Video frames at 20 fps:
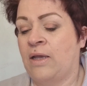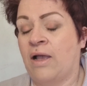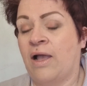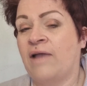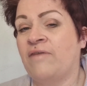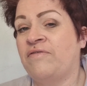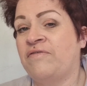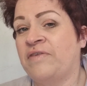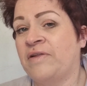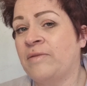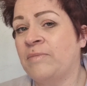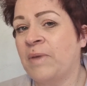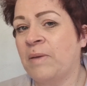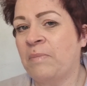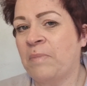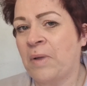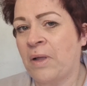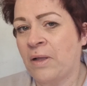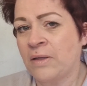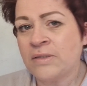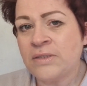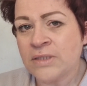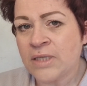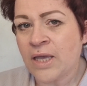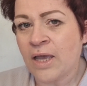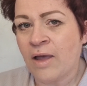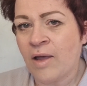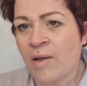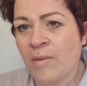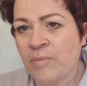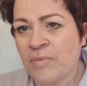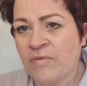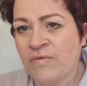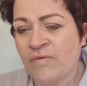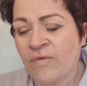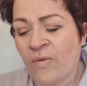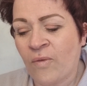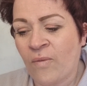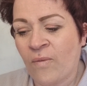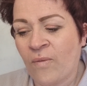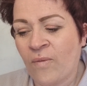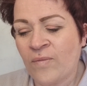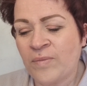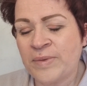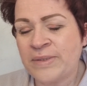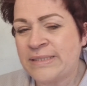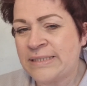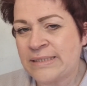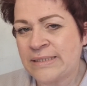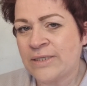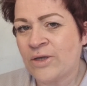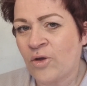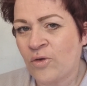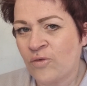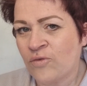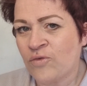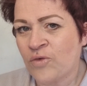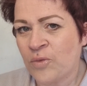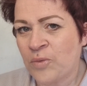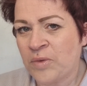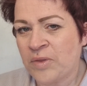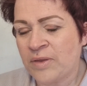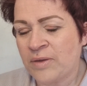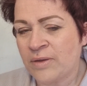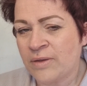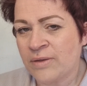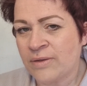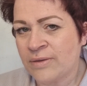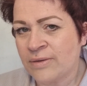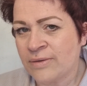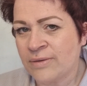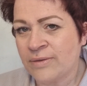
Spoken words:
I filled my basket up before, but didn't go through with the